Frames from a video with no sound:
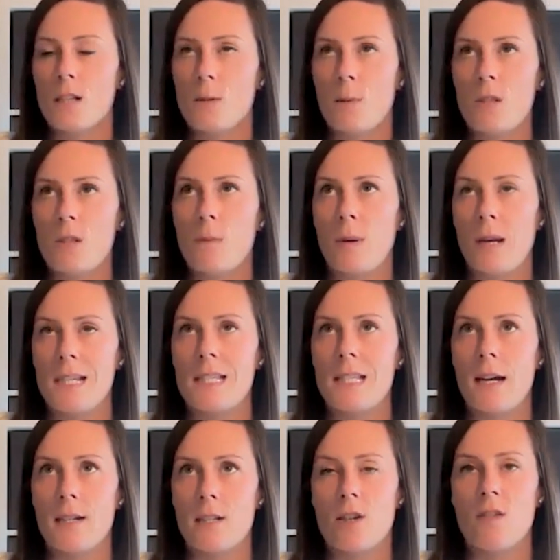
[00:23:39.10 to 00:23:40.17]
I suppose a place
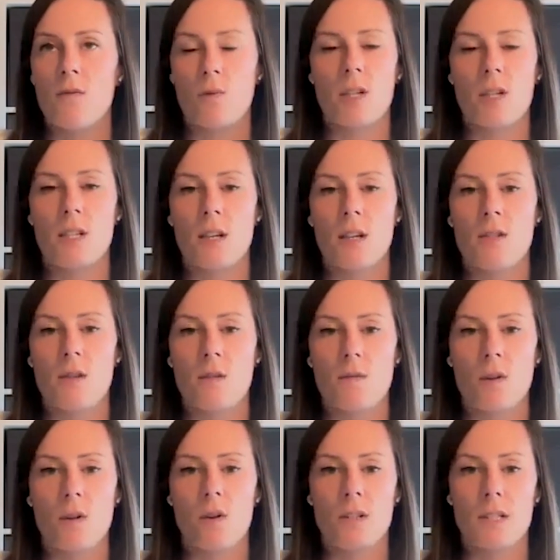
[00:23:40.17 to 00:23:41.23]
that actually I wanted to go to
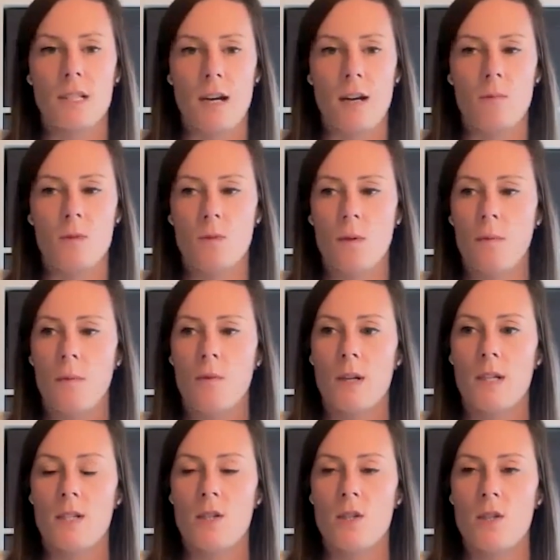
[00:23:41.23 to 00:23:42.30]
for a long time is when we
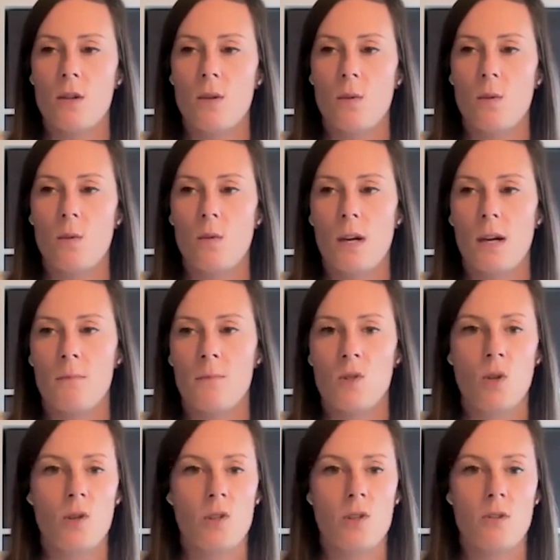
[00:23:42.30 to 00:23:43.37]
went to
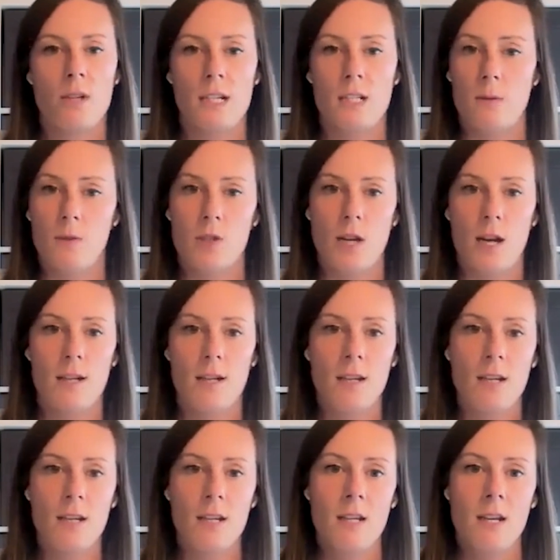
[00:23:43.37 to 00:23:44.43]
Georgia and Azerbaijan.
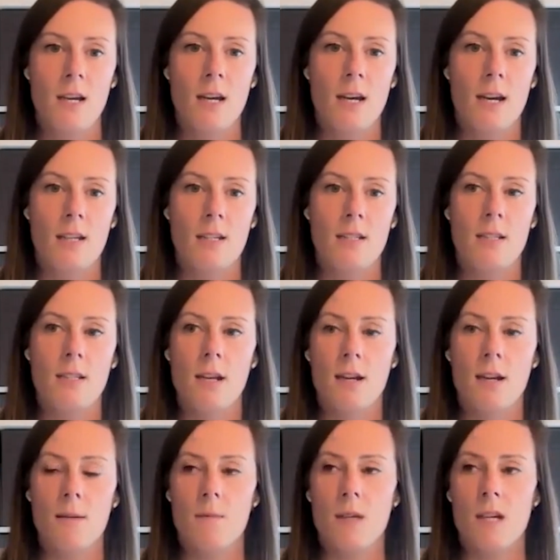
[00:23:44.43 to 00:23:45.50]
And
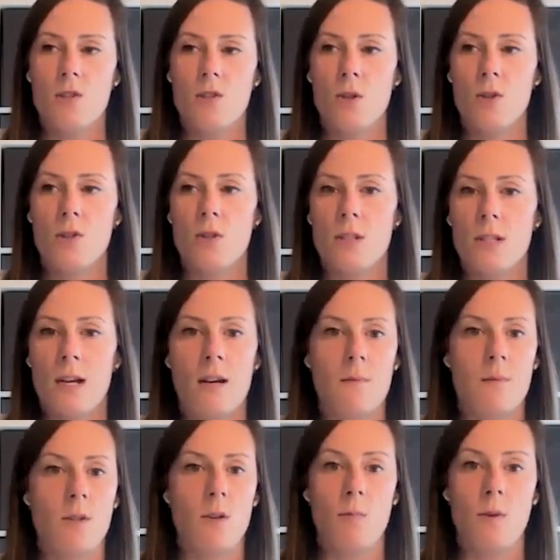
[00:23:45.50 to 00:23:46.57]
Georgia is
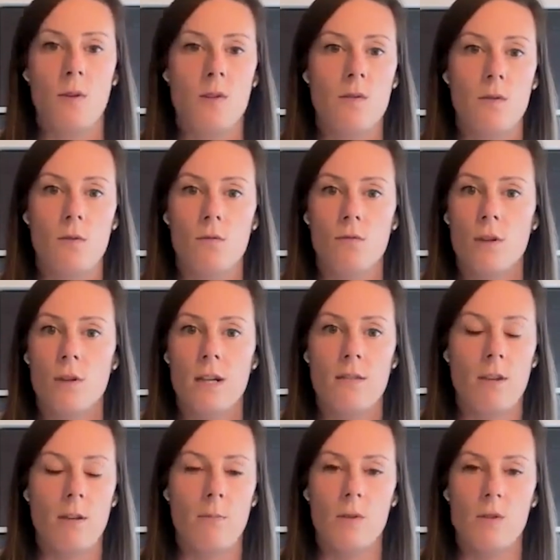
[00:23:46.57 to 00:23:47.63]
absolutely beautiful, really,
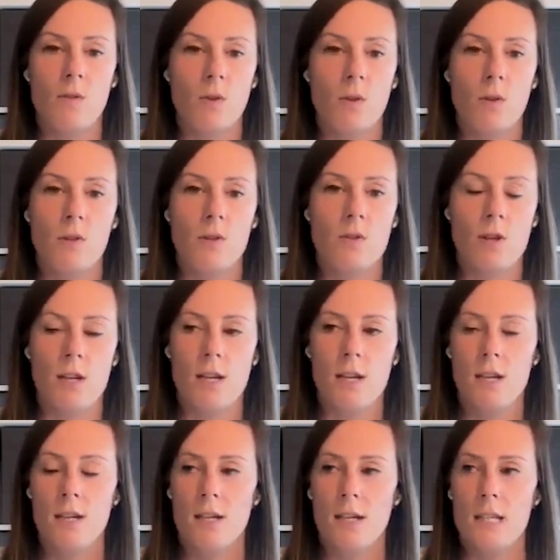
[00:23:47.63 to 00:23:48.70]
really beautiful
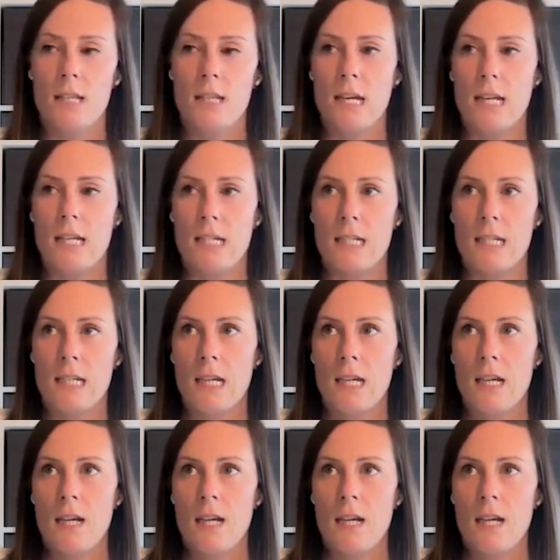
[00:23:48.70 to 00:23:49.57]
country. And then